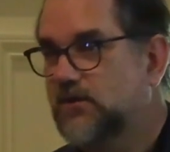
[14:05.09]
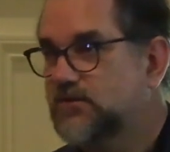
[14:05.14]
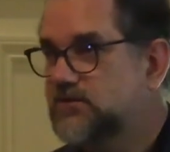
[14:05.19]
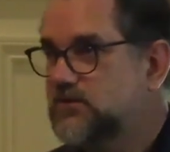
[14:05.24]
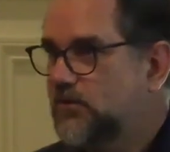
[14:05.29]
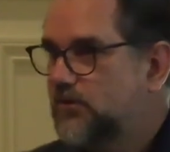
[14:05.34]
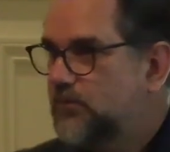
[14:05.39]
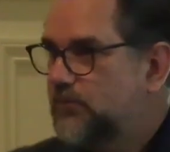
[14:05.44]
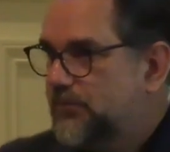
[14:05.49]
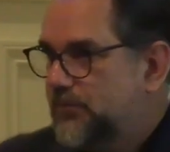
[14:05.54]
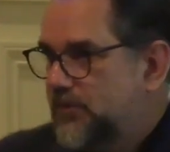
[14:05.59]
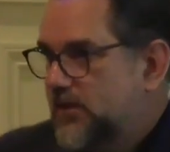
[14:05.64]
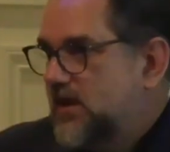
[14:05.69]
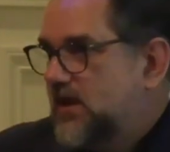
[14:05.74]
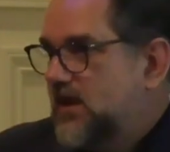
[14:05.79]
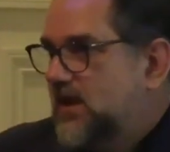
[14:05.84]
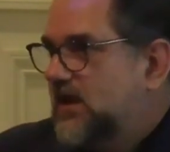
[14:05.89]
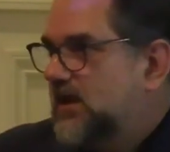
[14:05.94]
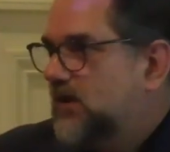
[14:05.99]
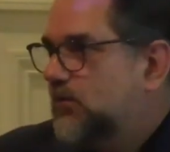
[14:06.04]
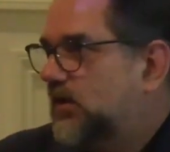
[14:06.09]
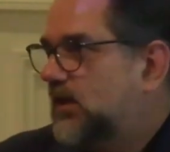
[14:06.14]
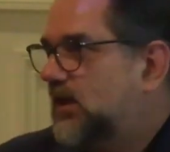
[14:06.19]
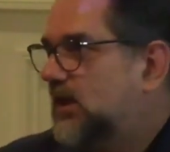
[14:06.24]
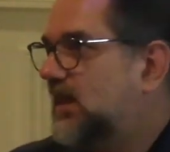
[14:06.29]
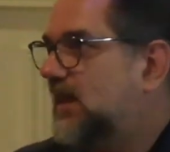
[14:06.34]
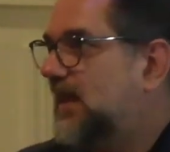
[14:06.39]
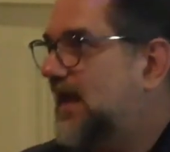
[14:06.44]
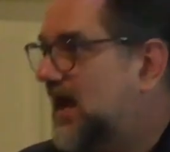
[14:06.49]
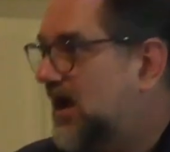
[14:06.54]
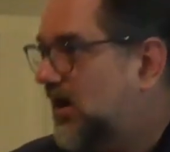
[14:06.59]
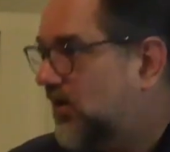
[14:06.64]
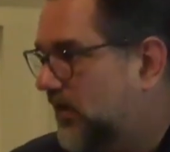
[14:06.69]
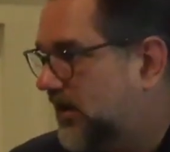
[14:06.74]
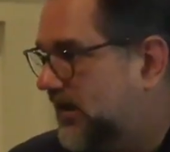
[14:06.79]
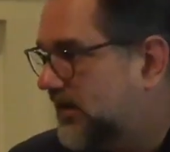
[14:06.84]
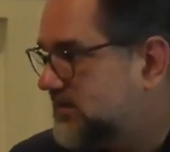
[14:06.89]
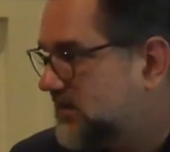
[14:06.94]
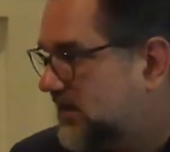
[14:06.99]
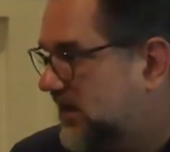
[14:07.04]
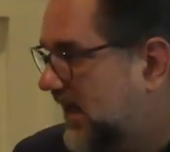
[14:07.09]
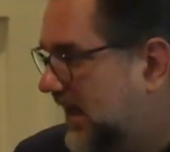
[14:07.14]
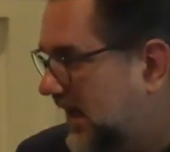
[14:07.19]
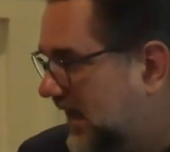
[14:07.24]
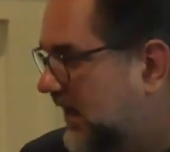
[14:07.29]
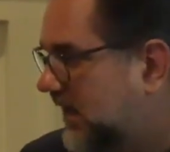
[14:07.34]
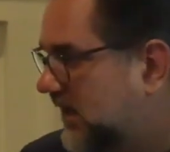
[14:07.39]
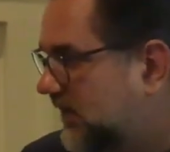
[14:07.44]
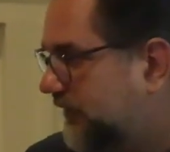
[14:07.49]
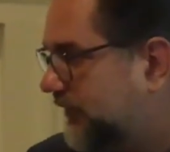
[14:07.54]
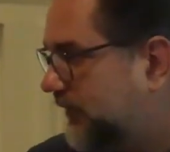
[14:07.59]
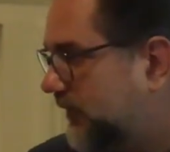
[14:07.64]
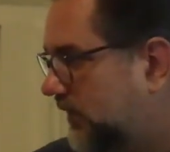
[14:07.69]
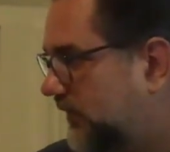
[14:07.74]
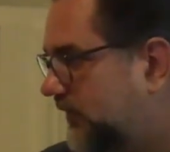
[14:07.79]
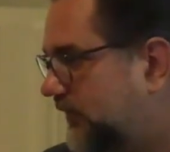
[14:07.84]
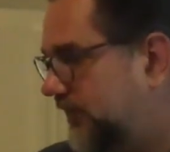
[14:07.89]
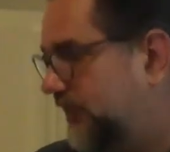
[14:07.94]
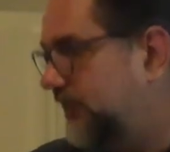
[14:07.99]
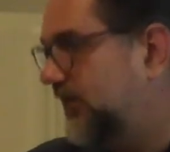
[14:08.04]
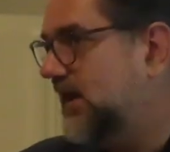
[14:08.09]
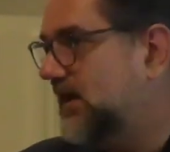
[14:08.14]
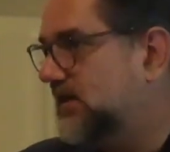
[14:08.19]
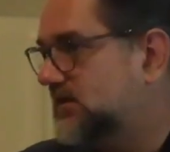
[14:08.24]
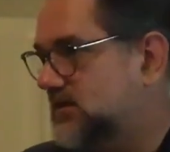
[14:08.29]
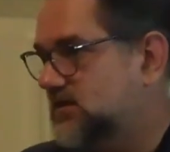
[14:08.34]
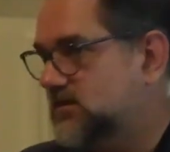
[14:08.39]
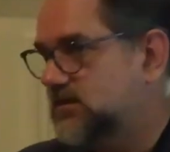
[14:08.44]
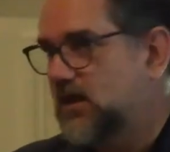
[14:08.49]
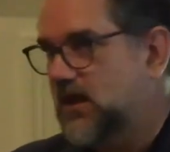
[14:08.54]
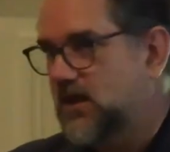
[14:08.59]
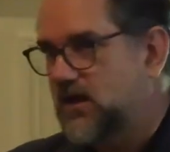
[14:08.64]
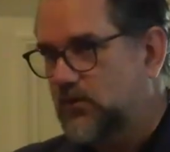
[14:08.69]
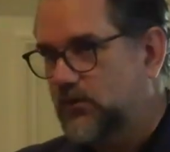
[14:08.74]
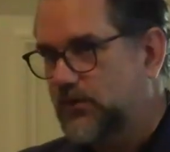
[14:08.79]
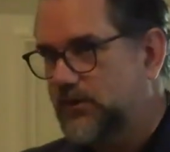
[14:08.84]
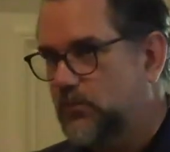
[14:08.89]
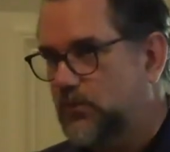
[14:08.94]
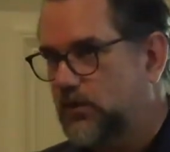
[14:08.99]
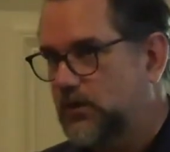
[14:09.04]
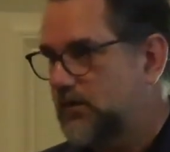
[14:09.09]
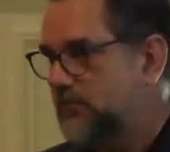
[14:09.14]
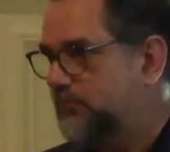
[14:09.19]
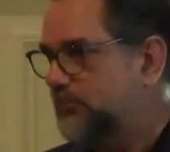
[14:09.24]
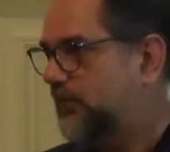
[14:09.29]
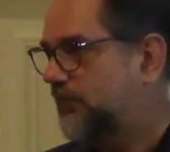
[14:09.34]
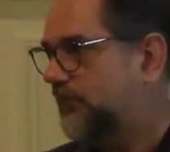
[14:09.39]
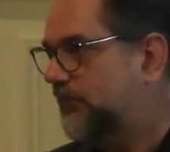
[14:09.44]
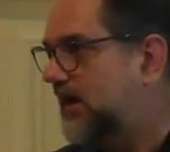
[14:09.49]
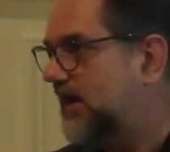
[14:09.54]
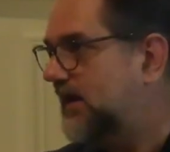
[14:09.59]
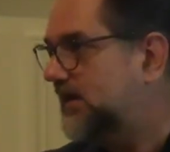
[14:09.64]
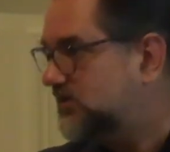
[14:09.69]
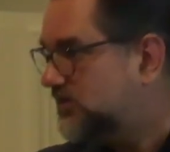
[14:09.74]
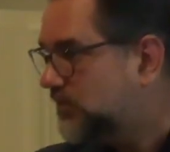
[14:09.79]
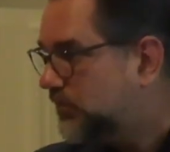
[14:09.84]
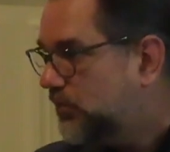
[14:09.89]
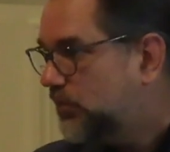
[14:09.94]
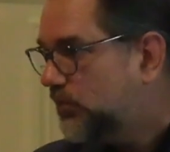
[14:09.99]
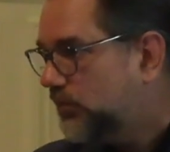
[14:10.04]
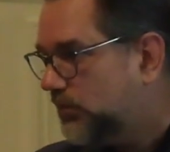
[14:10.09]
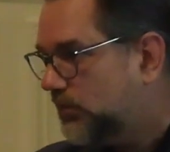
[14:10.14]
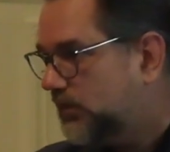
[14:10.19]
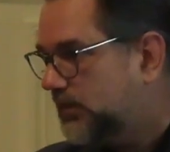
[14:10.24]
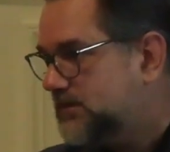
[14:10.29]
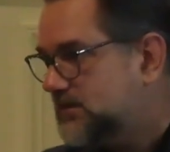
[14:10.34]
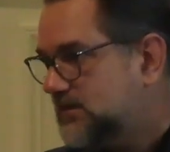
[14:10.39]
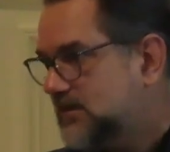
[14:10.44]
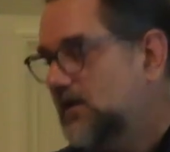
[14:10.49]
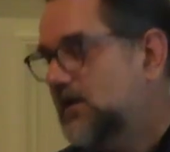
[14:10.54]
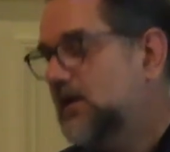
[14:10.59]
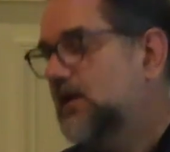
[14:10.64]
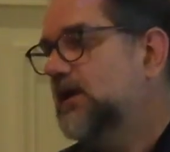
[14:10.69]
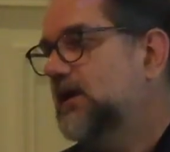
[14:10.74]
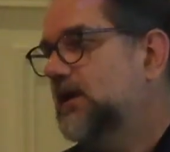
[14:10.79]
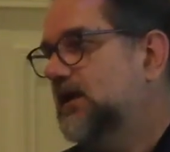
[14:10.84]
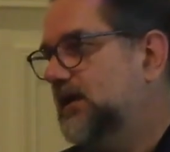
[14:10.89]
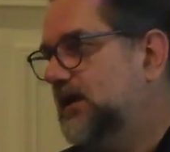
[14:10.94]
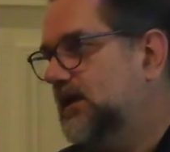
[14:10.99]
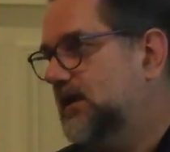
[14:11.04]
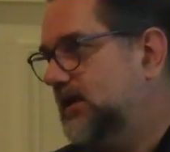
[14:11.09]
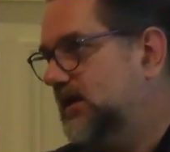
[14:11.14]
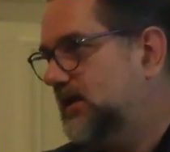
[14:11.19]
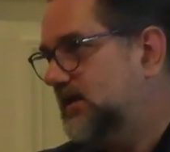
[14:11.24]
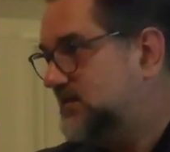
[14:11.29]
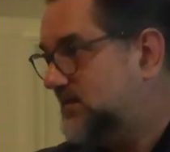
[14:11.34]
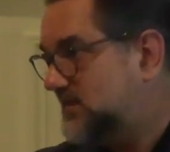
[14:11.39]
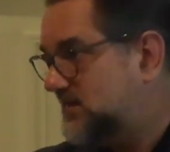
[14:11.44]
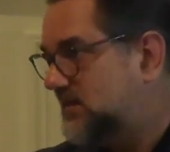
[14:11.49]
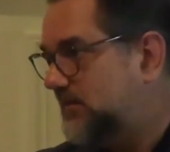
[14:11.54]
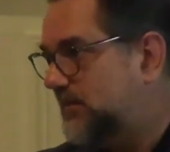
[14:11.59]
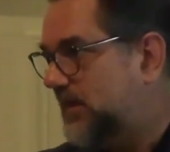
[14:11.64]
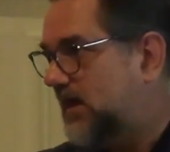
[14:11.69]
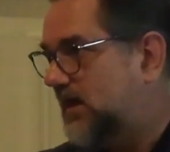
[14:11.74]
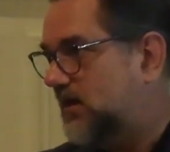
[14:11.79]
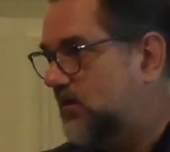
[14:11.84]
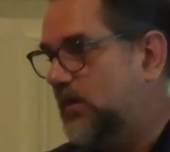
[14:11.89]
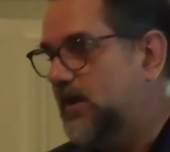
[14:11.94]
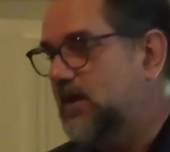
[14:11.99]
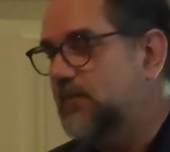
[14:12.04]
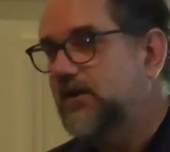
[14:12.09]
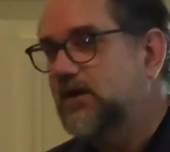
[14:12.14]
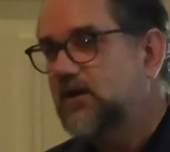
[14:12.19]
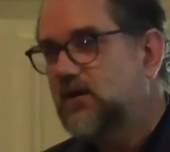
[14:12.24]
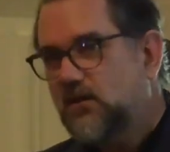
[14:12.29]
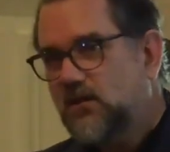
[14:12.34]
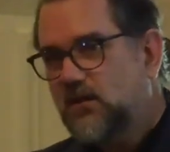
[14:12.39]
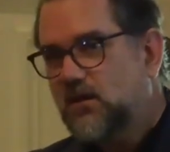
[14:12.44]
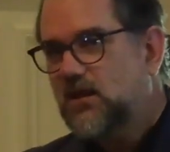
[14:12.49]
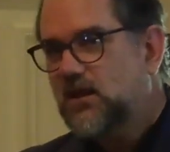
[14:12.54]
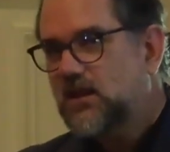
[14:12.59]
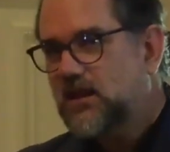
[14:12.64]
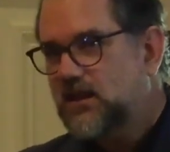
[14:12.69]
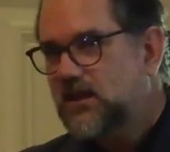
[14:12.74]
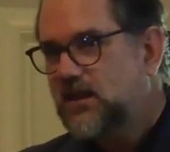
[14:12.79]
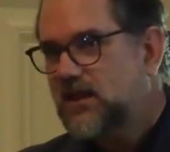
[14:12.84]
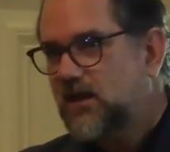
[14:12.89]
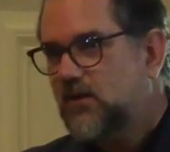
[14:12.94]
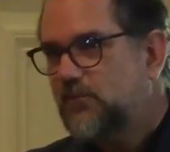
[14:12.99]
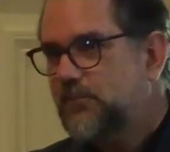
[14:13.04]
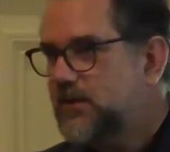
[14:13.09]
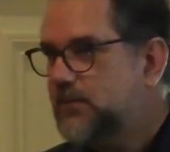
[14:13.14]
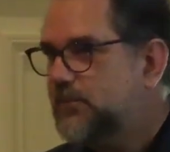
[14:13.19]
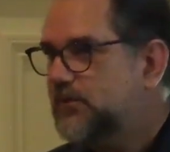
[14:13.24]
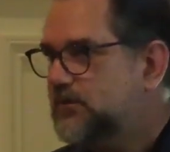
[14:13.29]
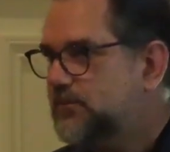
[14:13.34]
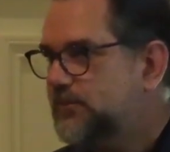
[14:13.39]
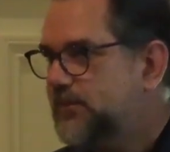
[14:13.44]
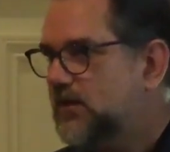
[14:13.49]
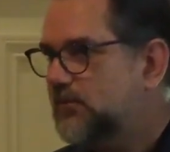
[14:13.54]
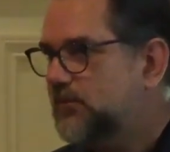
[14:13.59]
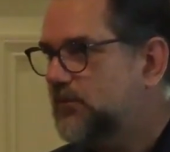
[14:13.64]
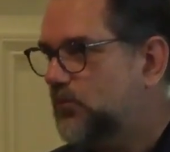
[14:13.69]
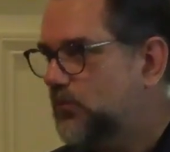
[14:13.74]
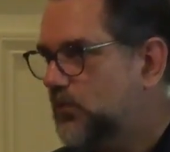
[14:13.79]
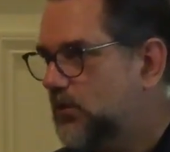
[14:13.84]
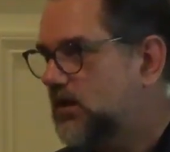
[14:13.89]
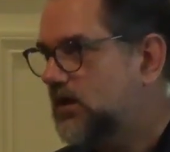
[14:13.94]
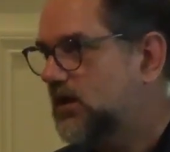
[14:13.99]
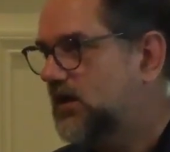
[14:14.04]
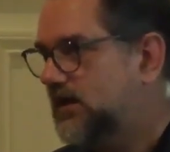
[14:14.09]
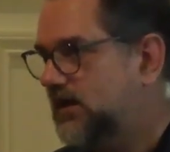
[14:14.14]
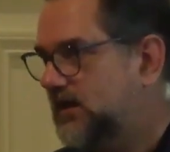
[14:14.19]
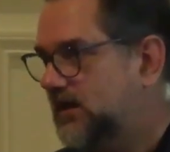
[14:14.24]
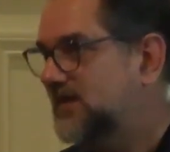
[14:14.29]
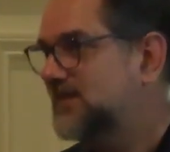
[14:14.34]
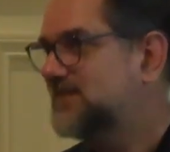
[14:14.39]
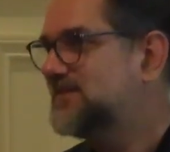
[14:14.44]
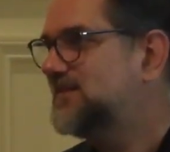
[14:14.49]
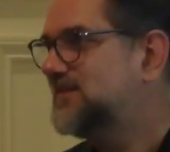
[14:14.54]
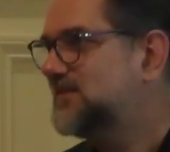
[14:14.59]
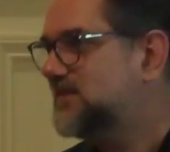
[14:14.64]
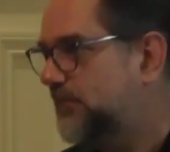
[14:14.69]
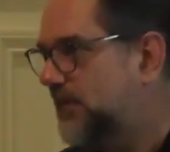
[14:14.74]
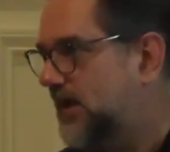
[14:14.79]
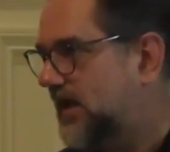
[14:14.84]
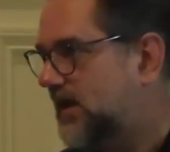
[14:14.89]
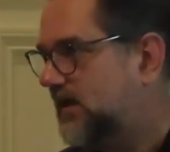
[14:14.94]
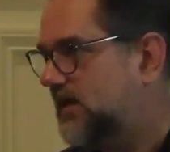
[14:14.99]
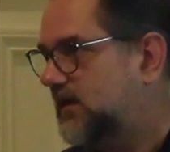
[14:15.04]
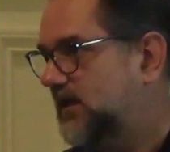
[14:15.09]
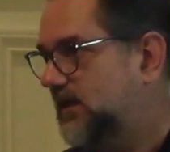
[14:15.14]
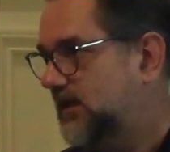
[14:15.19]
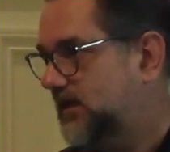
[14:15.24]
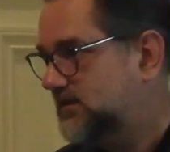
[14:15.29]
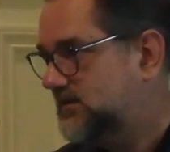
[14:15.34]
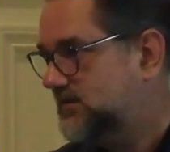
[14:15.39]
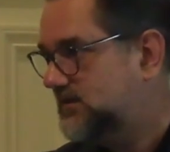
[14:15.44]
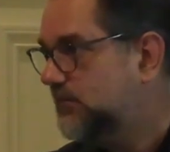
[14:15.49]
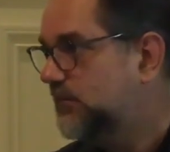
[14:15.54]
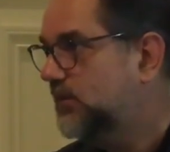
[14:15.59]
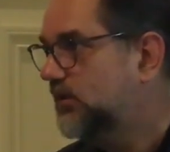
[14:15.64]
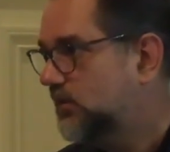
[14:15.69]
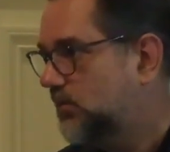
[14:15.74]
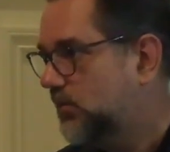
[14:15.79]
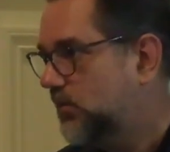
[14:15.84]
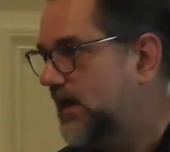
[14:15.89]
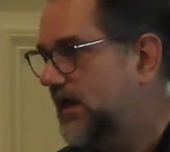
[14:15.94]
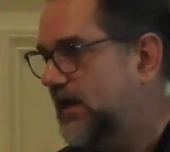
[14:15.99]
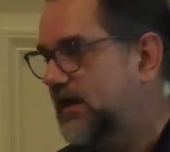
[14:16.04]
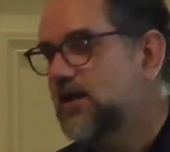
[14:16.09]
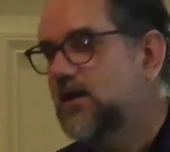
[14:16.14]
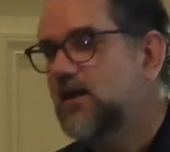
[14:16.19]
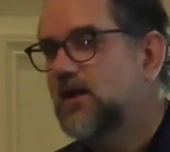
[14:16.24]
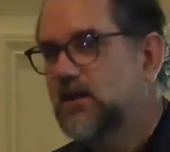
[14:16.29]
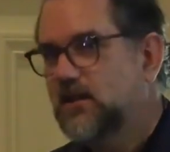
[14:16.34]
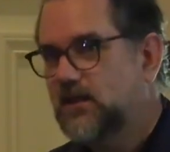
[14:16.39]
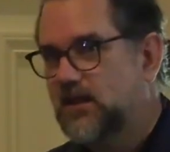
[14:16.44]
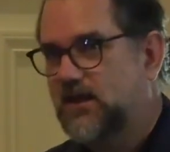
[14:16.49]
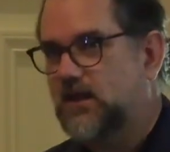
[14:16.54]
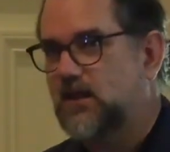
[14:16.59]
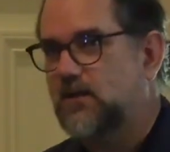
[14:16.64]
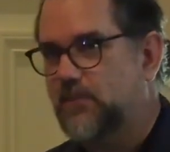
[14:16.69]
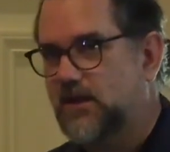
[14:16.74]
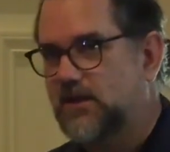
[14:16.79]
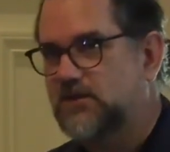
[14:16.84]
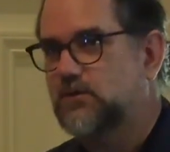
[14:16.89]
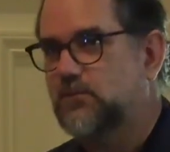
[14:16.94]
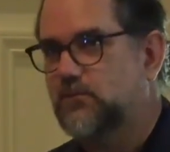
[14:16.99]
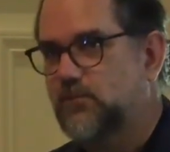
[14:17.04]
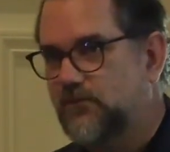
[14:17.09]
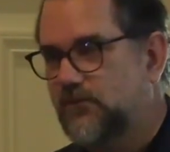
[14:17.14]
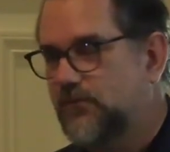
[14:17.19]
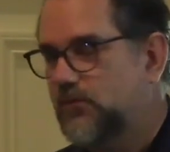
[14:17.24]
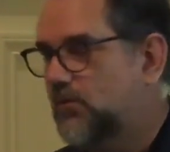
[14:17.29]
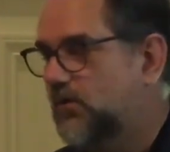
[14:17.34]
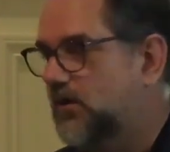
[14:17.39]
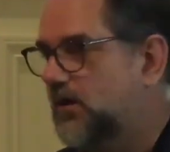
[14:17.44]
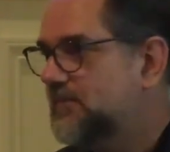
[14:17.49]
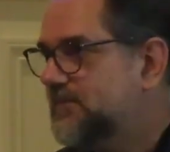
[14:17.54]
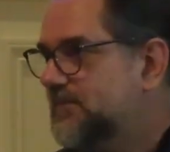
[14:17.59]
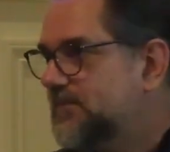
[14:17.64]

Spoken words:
So it will allow us a handful of advances. Not only will it provide tools in a systematic way, but it'll allow people to be able to work on it in a similar way, like I'd mentioned before.